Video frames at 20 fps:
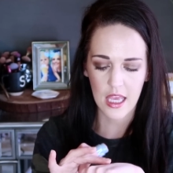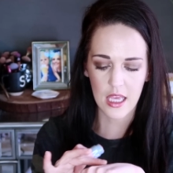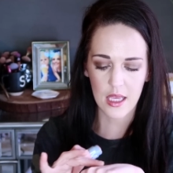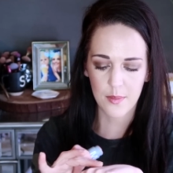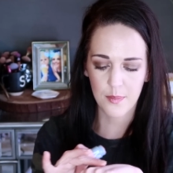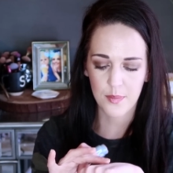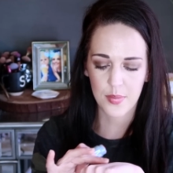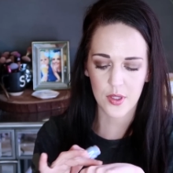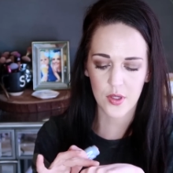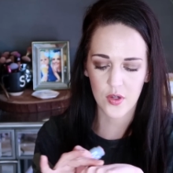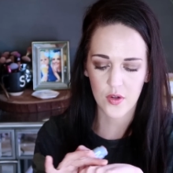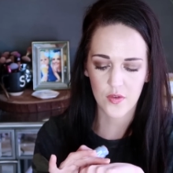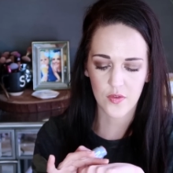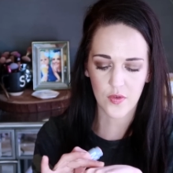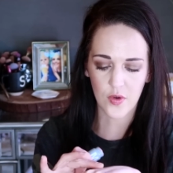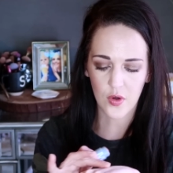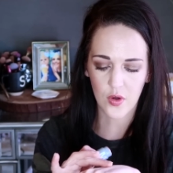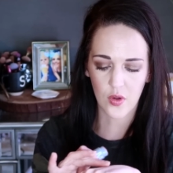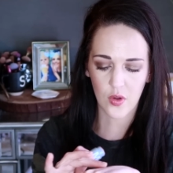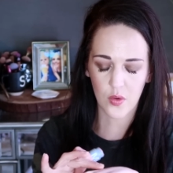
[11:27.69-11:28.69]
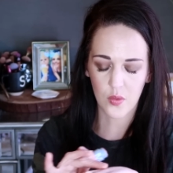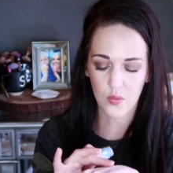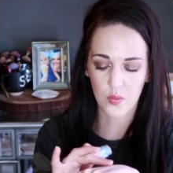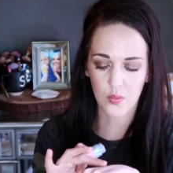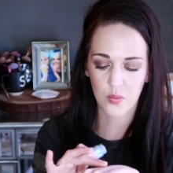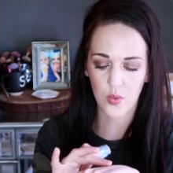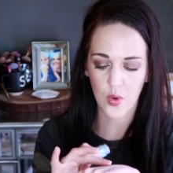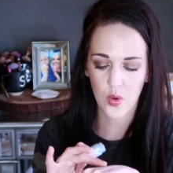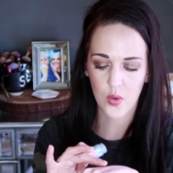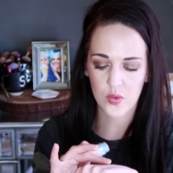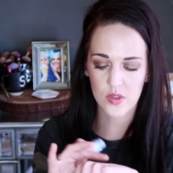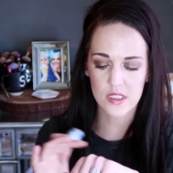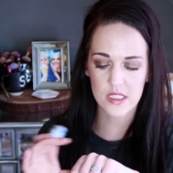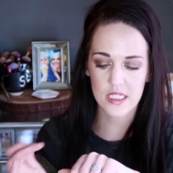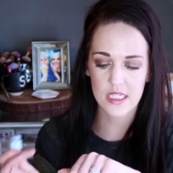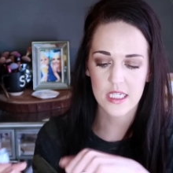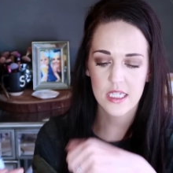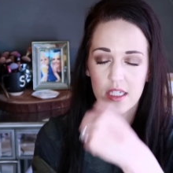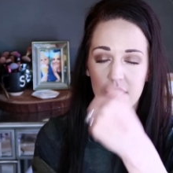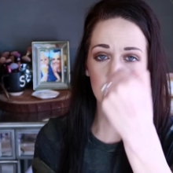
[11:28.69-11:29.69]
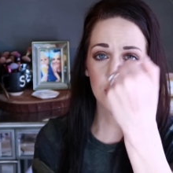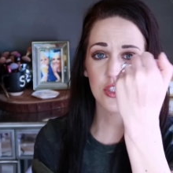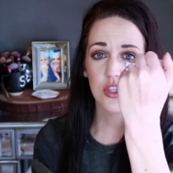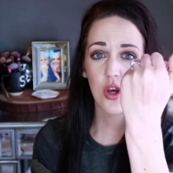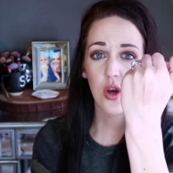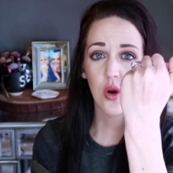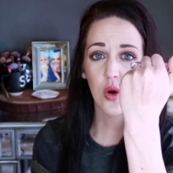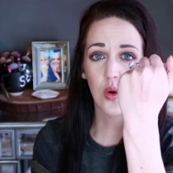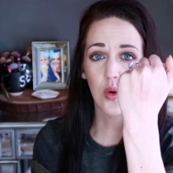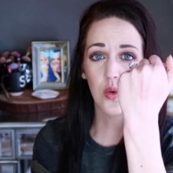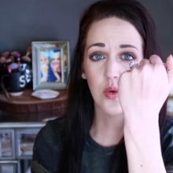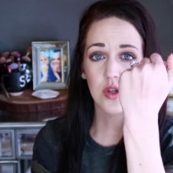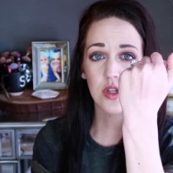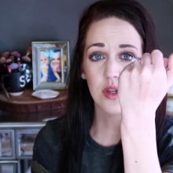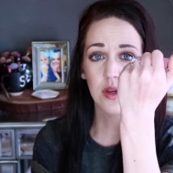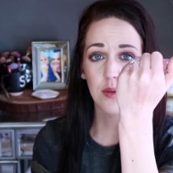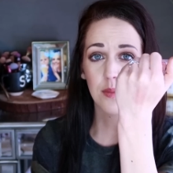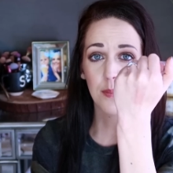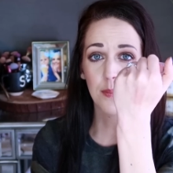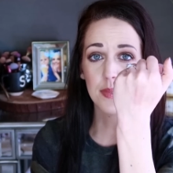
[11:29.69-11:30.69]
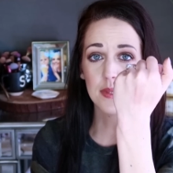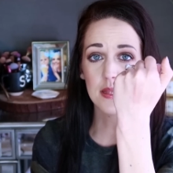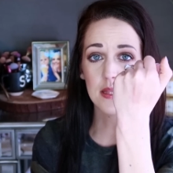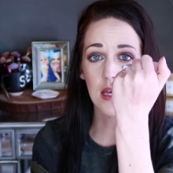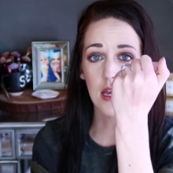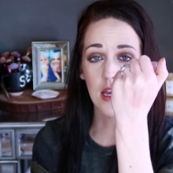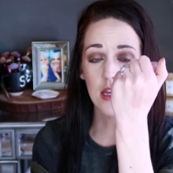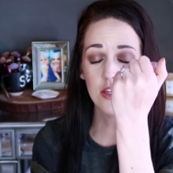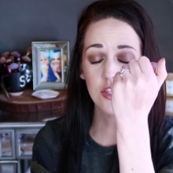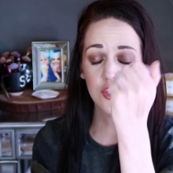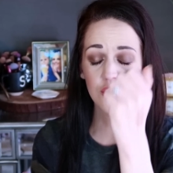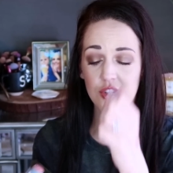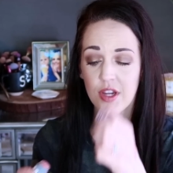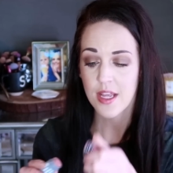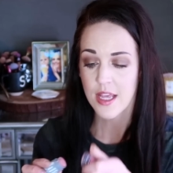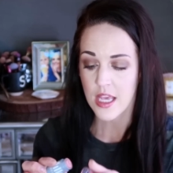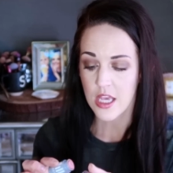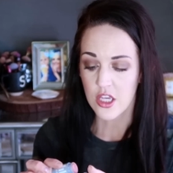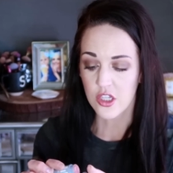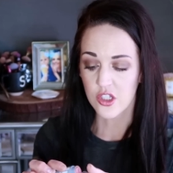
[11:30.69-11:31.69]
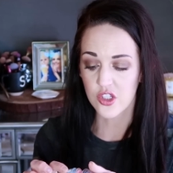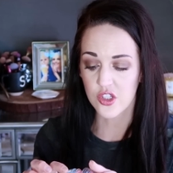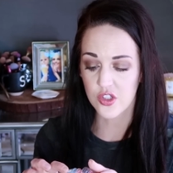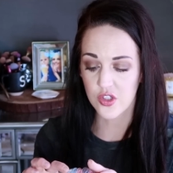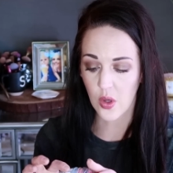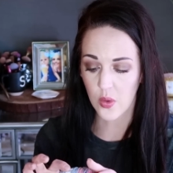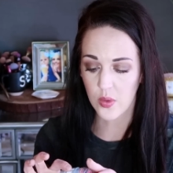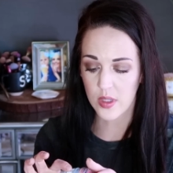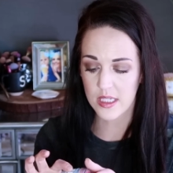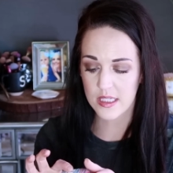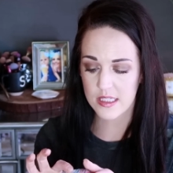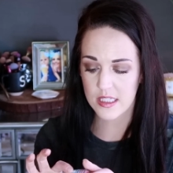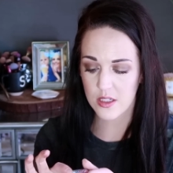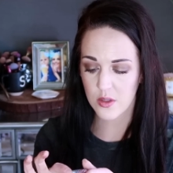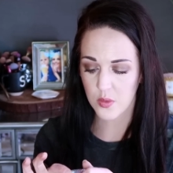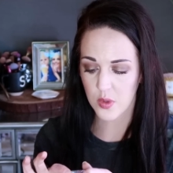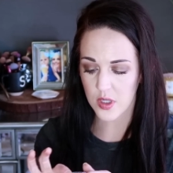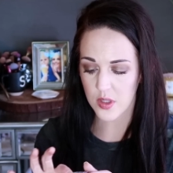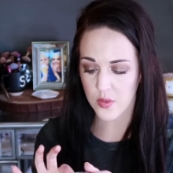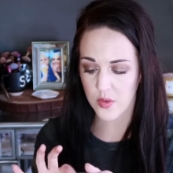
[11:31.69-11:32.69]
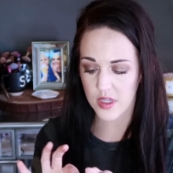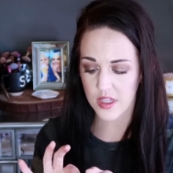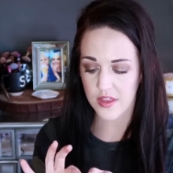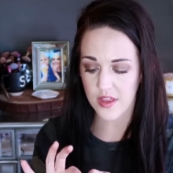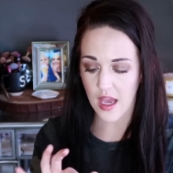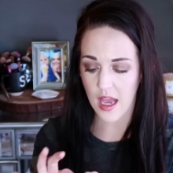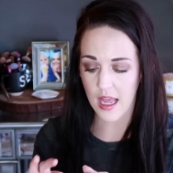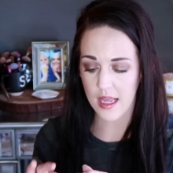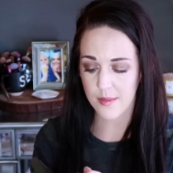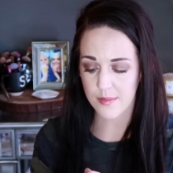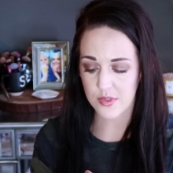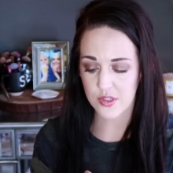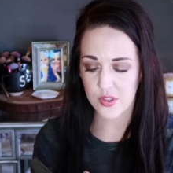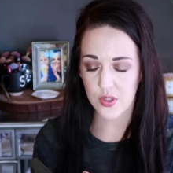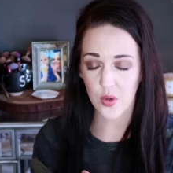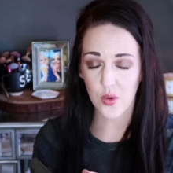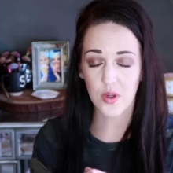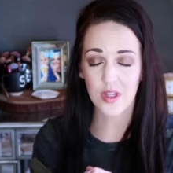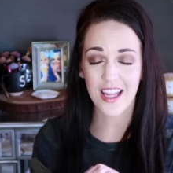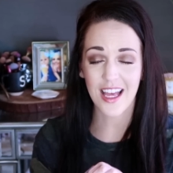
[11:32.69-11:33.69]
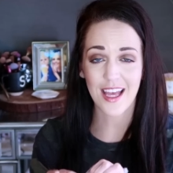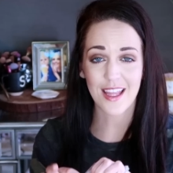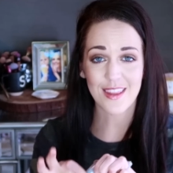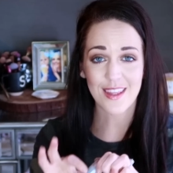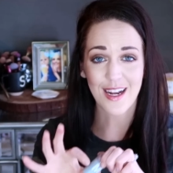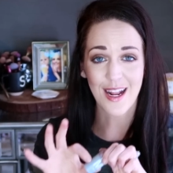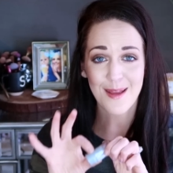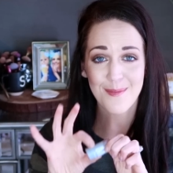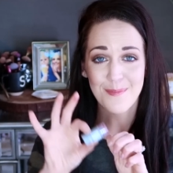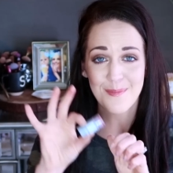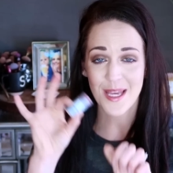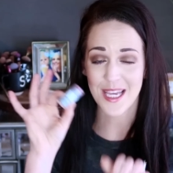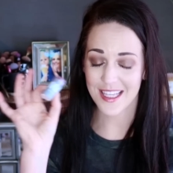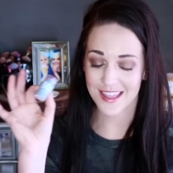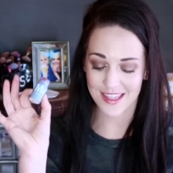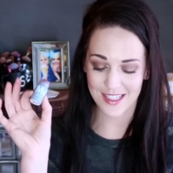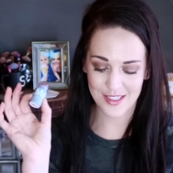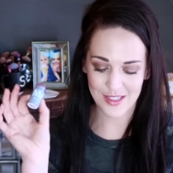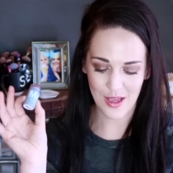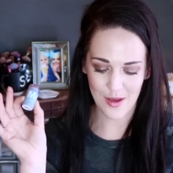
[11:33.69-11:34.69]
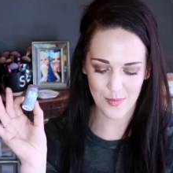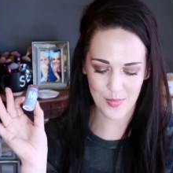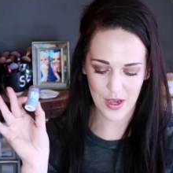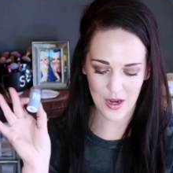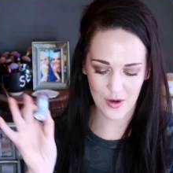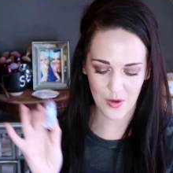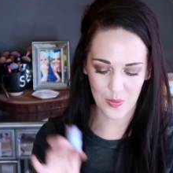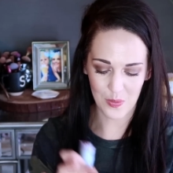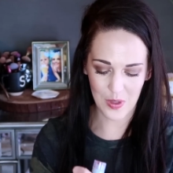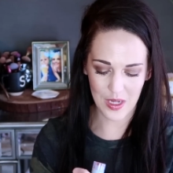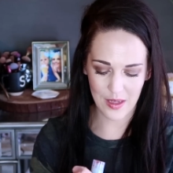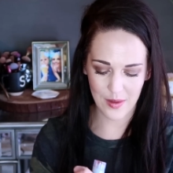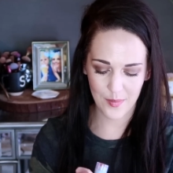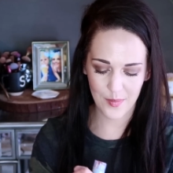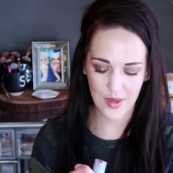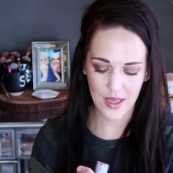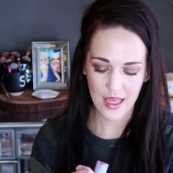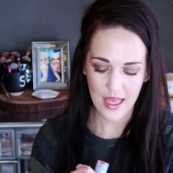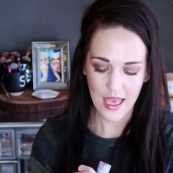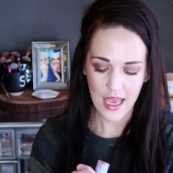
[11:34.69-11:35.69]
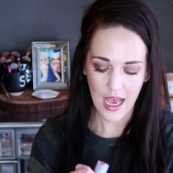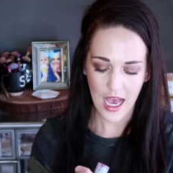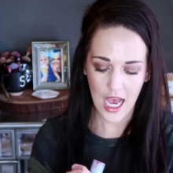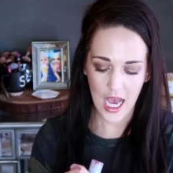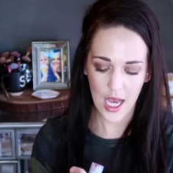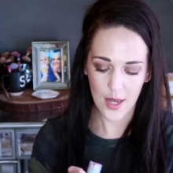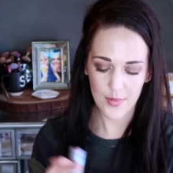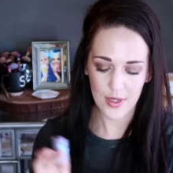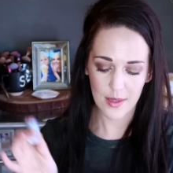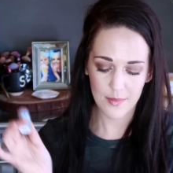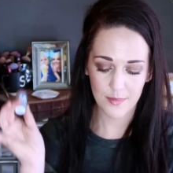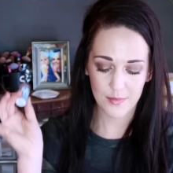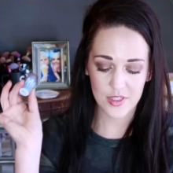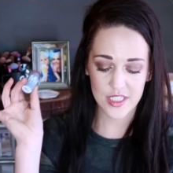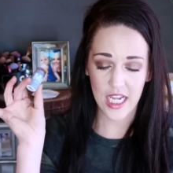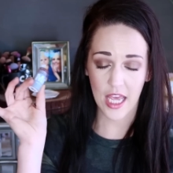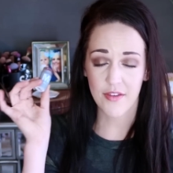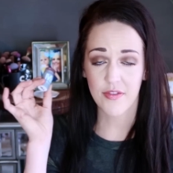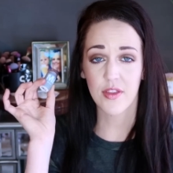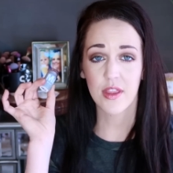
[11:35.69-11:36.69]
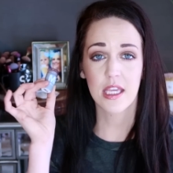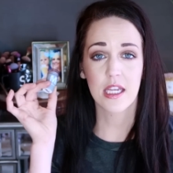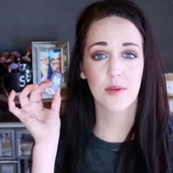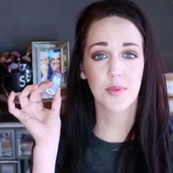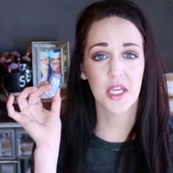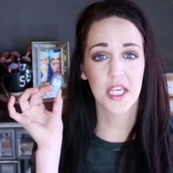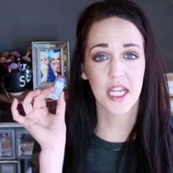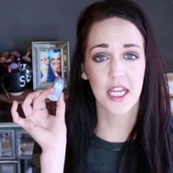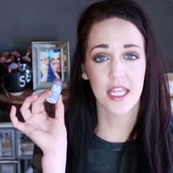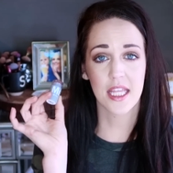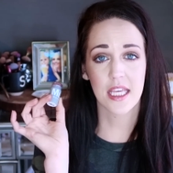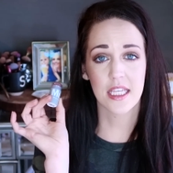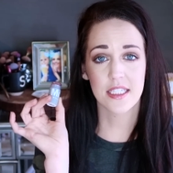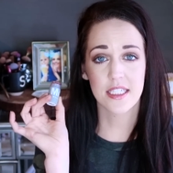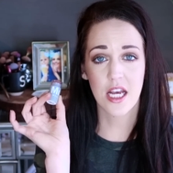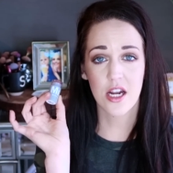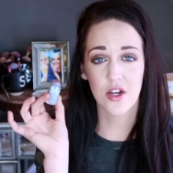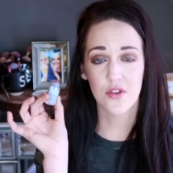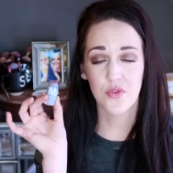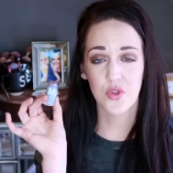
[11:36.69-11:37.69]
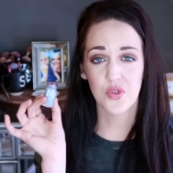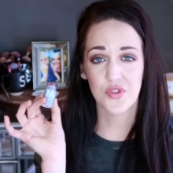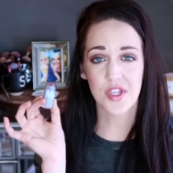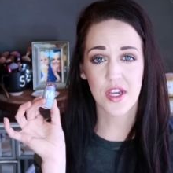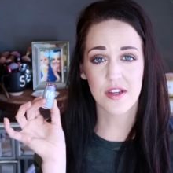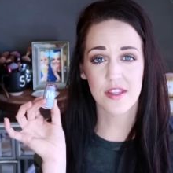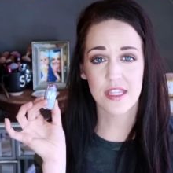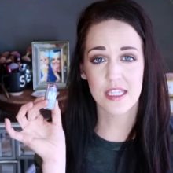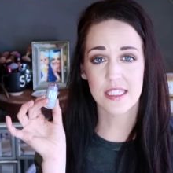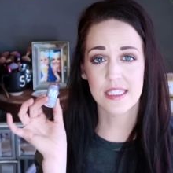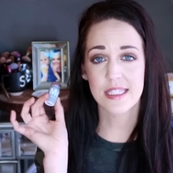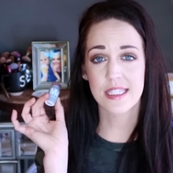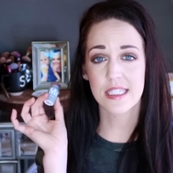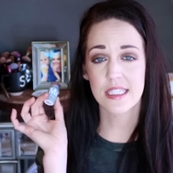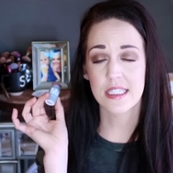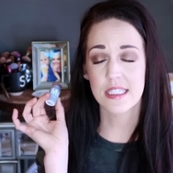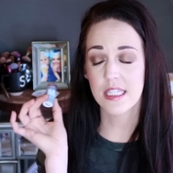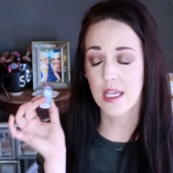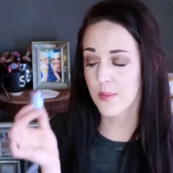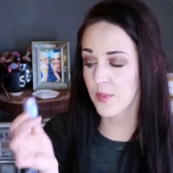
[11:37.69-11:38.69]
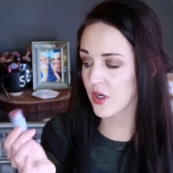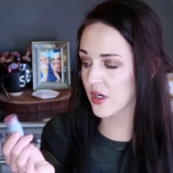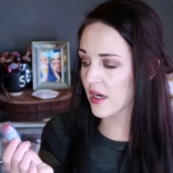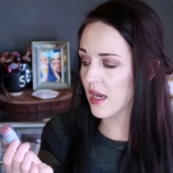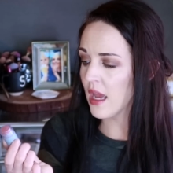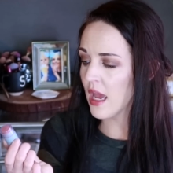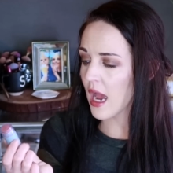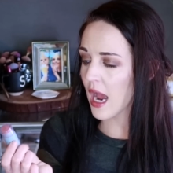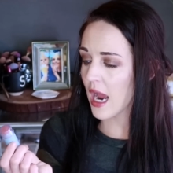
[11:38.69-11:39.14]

a beautiful rosy toned blush so easy to work with. I am so glad that I picked this up on a whim um, and I'm definitely going to be getting a ton of use out of this this summer.